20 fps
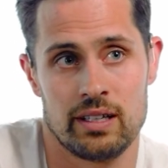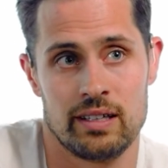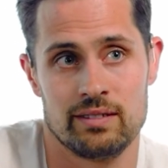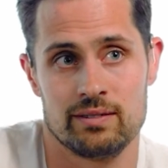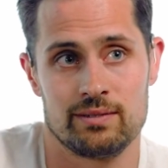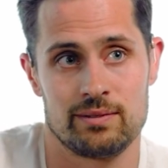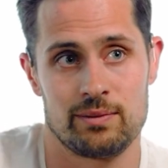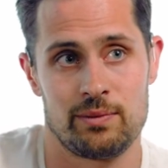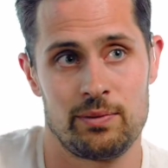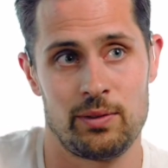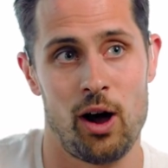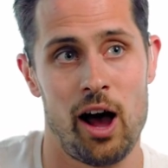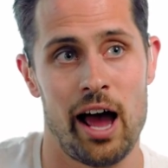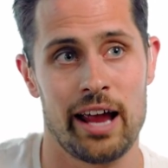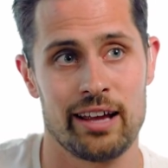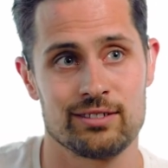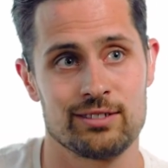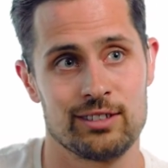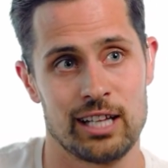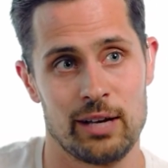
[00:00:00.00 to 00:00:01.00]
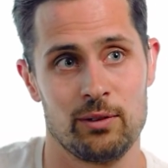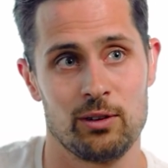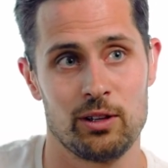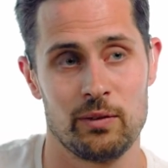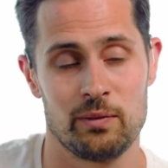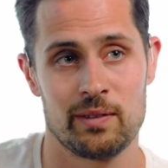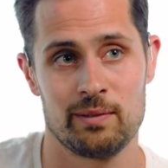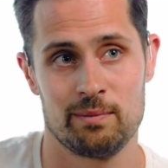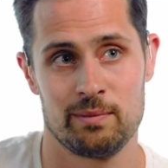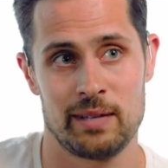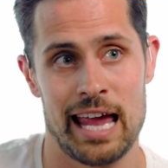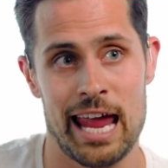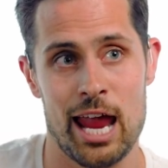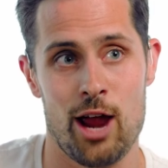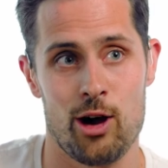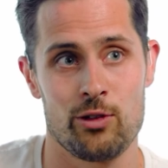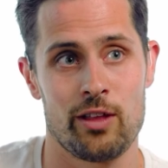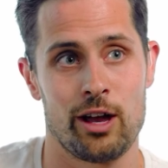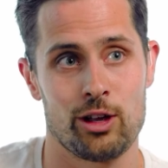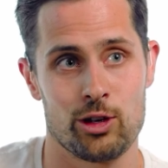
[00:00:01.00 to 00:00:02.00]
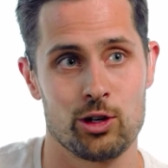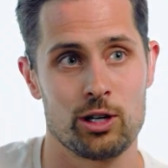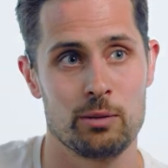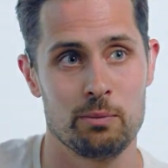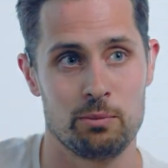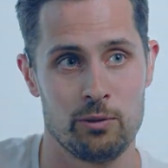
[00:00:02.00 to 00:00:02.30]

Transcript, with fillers: is the highest level of care that you can